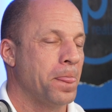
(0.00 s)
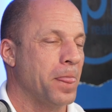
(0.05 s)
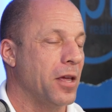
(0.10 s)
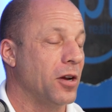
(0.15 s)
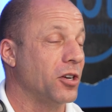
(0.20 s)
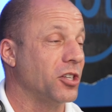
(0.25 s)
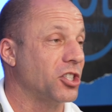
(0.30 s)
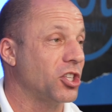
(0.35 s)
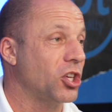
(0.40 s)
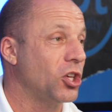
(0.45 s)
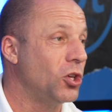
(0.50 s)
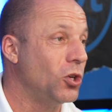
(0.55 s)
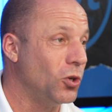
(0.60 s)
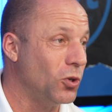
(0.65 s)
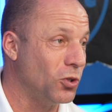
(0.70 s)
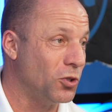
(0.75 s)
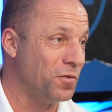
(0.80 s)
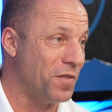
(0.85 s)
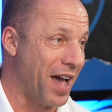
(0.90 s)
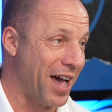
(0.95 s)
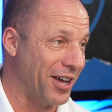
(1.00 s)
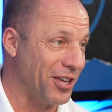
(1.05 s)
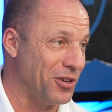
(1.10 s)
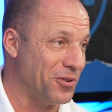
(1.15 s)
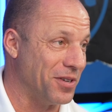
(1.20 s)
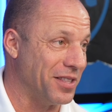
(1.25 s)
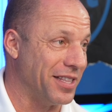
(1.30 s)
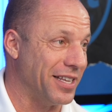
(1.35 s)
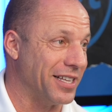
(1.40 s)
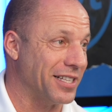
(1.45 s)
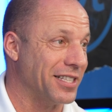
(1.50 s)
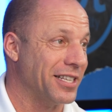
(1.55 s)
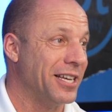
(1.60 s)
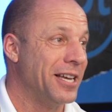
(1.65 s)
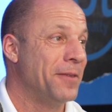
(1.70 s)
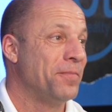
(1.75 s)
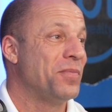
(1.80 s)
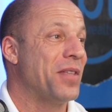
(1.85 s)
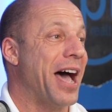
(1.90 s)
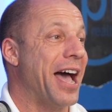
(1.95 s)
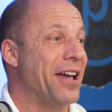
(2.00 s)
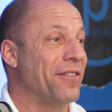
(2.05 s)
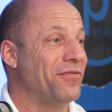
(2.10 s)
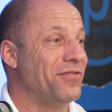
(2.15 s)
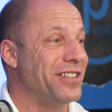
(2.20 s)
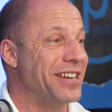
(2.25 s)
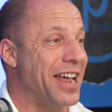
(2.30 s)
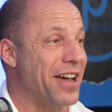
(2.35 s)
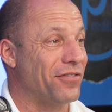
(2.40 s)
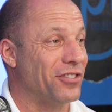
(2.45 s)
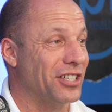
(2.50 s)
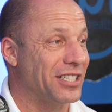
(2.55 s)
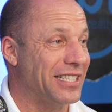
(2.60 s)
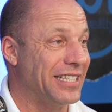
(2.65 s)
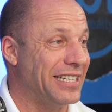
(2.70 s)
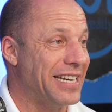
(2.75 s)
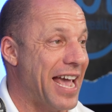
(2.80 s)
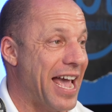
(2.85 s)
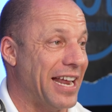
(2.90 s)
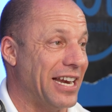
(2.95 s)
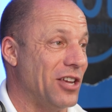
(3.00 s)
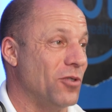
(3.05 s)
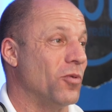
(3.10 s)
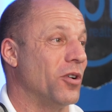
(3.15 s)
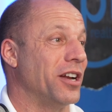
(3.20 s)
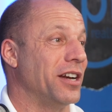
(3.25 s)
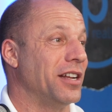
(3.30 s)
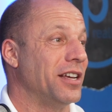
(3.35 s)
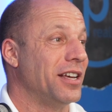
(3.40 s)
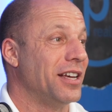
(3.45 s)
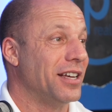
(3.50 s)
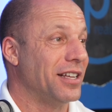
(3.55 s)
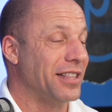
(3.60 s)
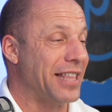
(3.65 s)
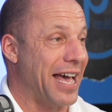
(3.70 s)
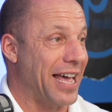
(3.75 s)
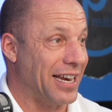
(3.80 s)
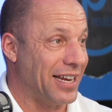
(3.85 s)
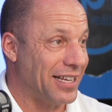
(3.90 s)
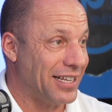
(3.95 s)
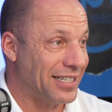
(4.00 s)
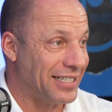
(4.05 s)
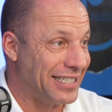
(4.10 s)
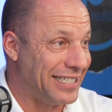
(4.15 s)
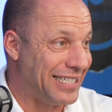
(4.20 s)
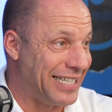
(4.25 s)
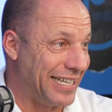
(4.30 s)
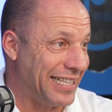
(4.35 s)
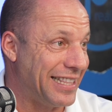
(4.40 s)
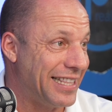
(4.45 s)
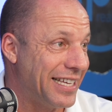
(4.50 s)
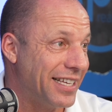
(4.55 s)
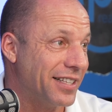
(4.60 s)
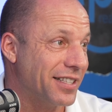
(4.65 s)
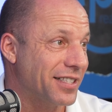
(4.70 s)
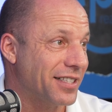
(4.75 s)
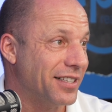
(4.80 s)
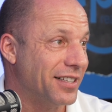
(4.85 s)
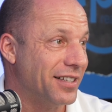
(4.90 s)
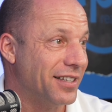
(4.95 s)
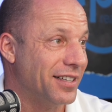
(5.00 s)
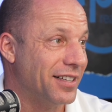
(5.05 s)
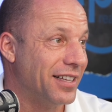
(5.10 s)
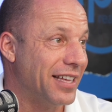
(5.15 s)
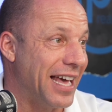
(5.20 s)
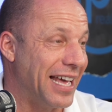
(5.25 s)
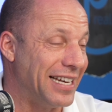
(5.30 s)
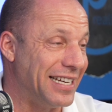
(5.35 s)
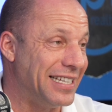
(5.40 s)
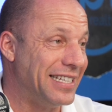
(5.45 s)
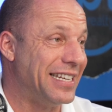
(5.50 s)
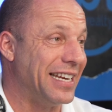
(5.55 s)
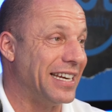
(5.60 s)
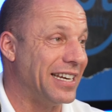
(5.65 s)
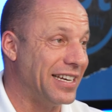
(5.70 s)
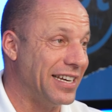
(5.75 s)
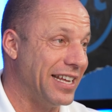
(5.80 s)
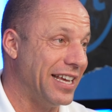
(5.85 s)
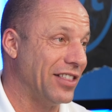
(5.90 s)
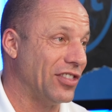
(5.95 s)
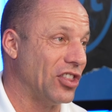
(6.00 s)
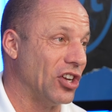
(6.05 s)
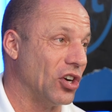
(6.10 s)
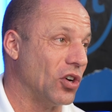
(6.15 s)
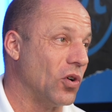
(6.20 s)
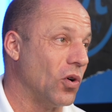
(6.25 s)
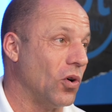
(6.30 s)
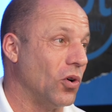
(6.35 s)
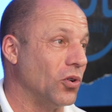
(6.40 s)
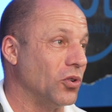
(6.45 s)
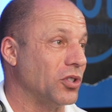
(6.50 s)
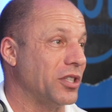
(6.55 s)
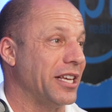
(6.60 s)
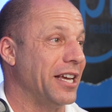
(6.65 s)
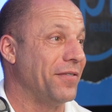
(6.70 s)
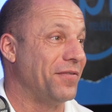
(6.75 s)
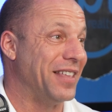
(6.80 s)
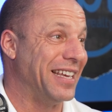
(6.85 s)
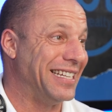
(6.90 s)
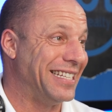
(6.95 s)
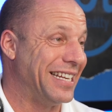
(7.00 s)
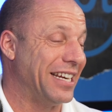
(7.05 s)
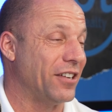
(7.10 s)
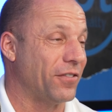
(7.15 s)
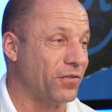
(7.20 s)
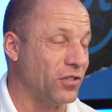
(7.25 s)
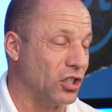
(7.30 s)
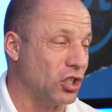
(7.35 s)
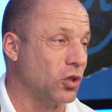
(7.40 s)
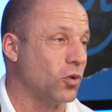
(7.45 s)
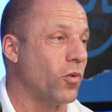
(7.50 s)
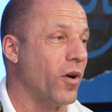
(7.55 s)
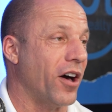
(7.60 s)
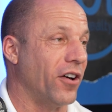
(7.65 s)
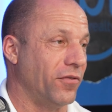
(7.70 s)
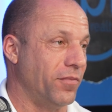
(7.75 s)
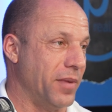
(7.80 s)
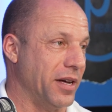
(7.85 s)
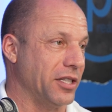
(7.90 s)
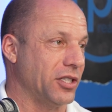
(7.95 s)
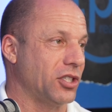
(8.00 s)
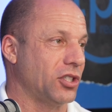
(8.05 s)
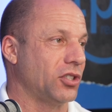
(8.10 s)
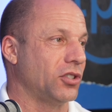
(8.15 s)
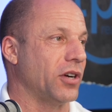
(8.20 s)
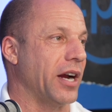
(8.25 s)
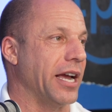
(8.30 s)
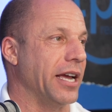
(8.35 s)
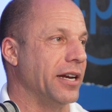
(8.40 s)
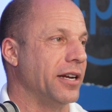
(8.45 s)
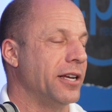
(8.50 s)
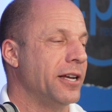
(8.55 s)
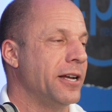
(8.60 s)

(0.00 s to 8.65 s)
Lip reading: There is huge value in this. I have never seen anyone that did this and didn't hit their goals if they did it for 12 months straight.